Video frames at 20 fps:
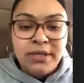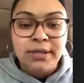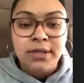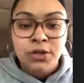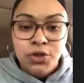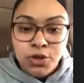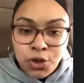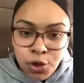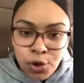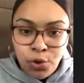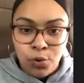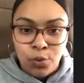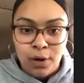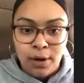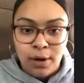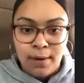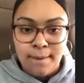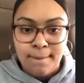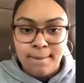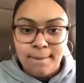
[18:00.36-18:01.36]
to do?
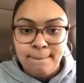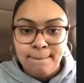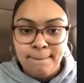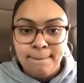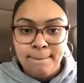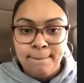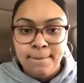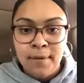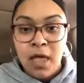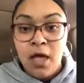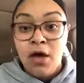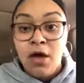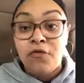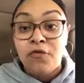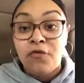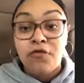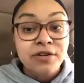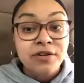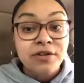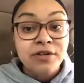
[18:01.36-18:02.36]

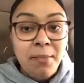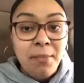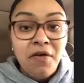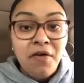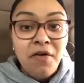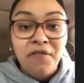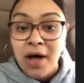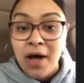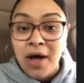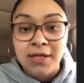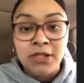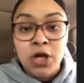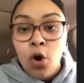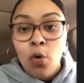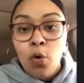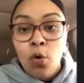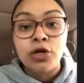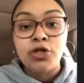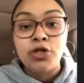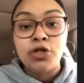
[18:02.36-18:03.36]
For some of us,
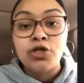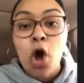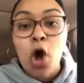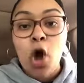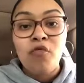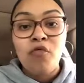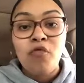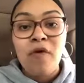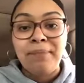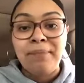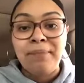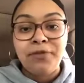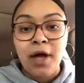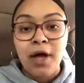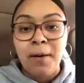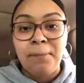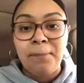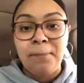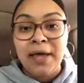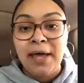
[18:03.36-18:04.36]
we're so wrapped
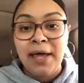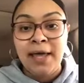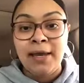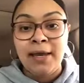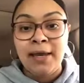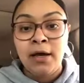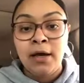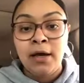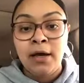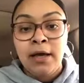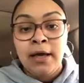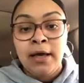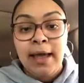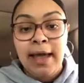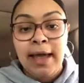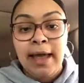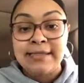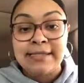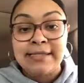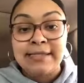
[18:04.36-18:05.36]
up in
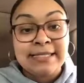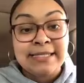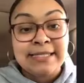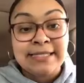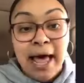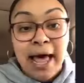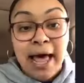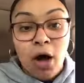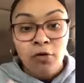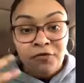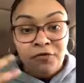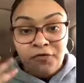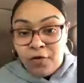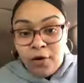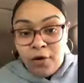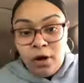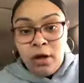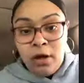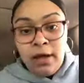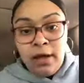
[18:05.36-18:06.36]
in self
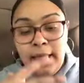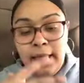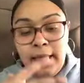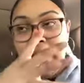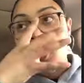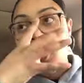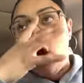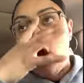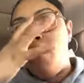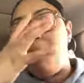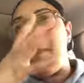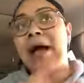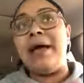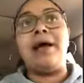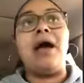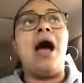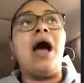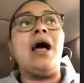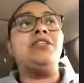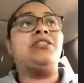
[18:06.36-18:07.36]
and oh my
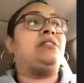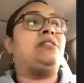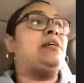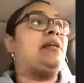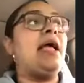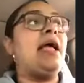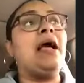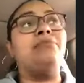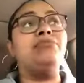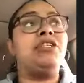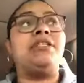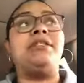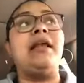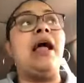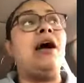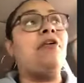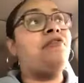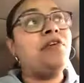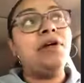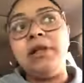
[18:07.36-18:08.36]
gosh, today I'm just
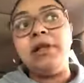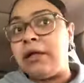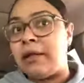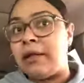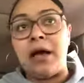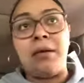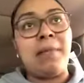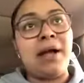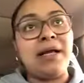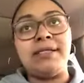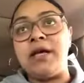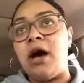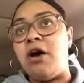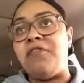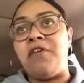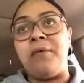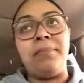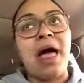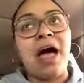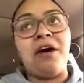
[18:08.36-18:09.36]
not feeling like myself.
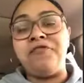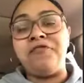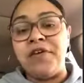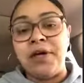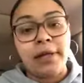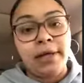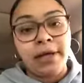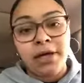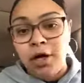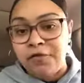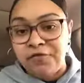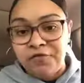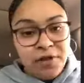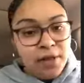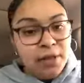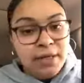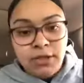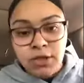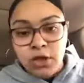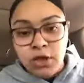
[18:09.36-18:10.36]
I'm not feeling good.
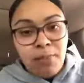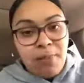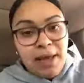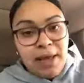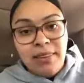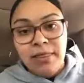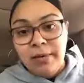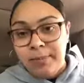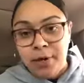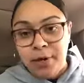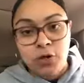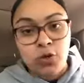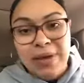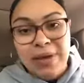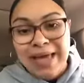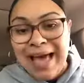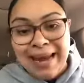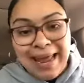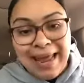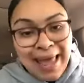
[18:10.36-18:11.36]
Feelings don't pay the bills. We
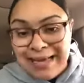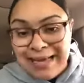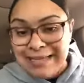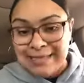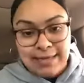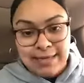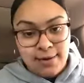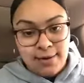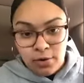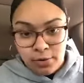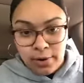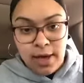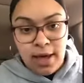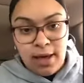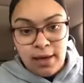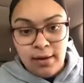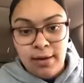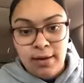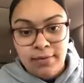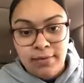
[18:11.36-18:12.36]
got to exit.
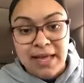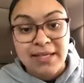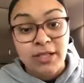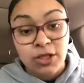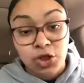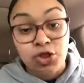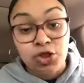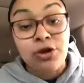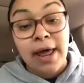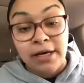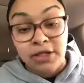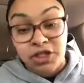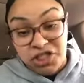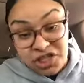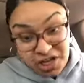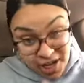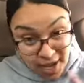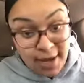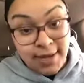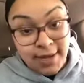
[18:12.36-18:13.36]
Okay. That's a strategy.
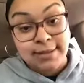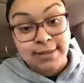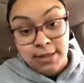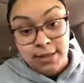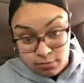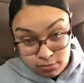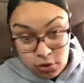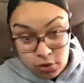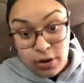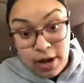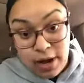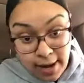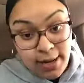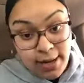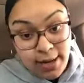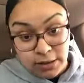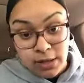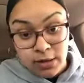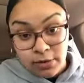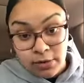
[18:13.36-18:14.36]
Exit. You got to
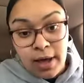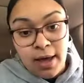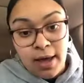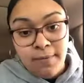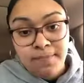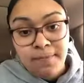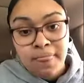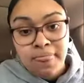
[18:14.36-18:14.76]
exit. Okay.